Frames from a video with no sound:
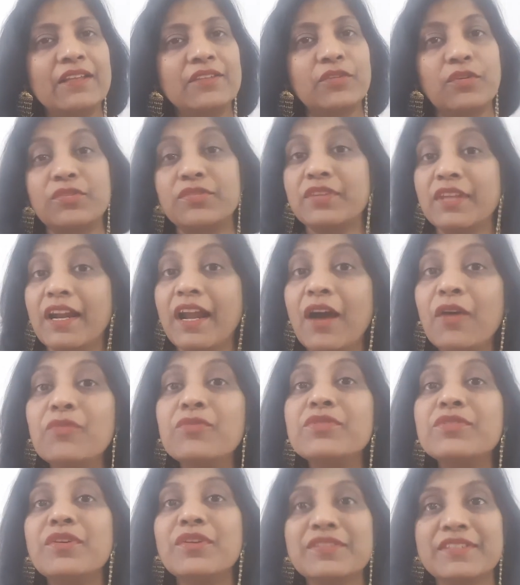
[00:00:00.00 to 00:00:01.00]
So
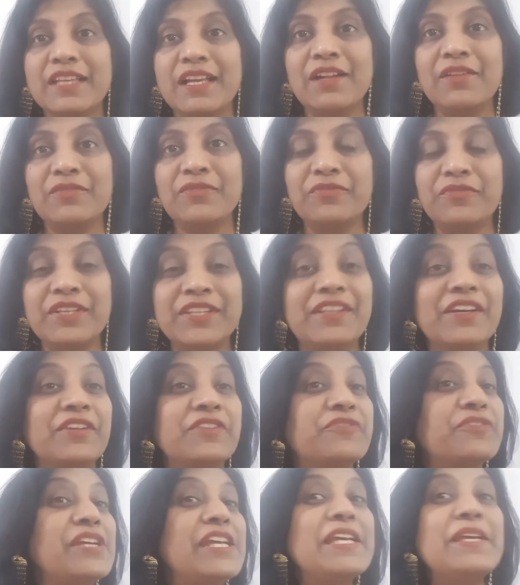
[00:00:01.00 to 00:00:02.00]
surround yourself with the
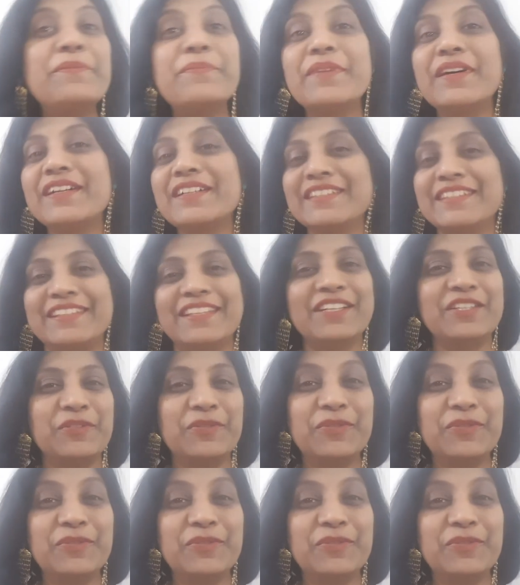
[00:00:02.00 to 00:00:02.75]
dreamers, the